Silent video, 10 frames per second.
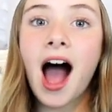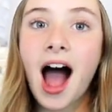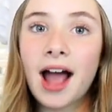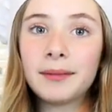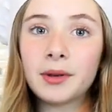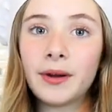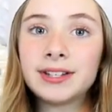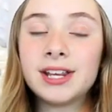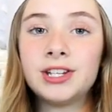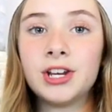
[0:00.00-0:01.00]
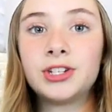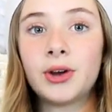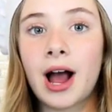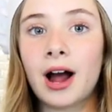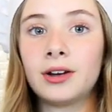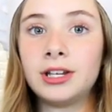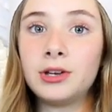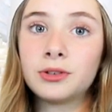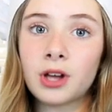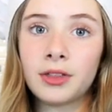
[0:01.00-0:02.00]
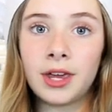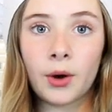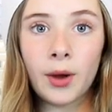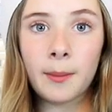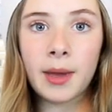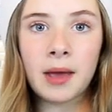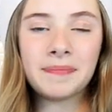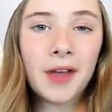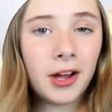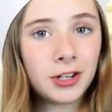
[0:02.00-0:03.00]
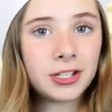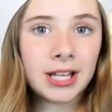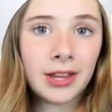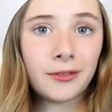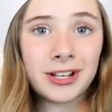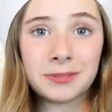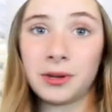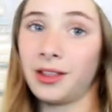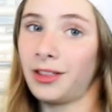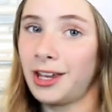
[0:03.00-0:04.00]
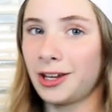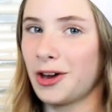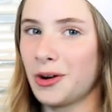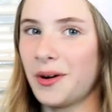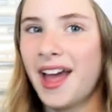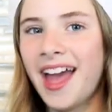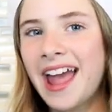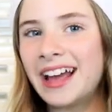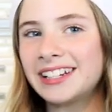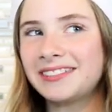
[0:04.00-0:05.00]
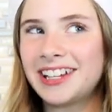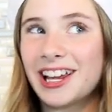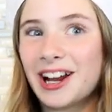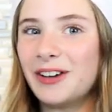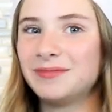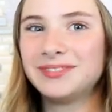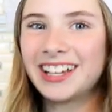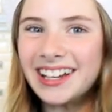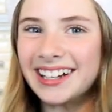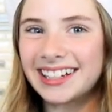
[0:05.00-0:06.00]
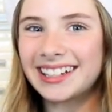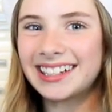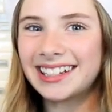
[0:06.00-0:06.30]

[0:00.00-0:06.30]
I'm going to teach you how to use all the equipment, understand the recipe lingo, and, you know, cook.